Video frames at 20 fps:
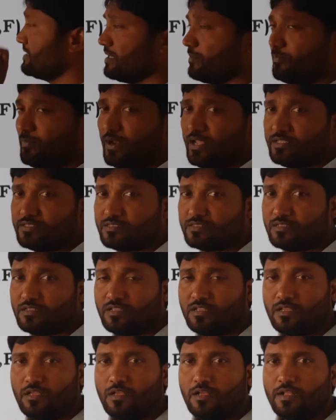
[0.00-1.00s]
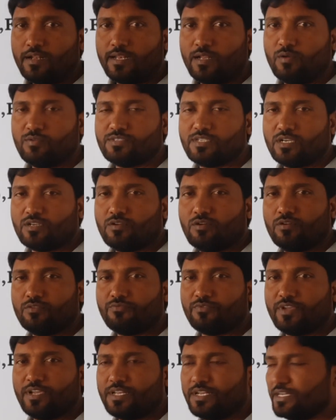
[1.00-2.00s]
is a plus. Now check
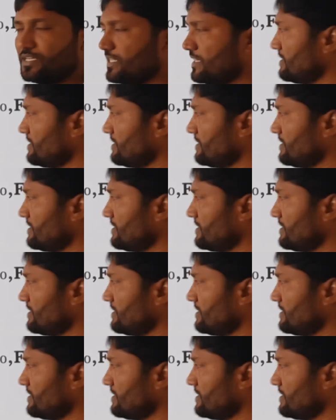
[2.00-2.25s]
out where it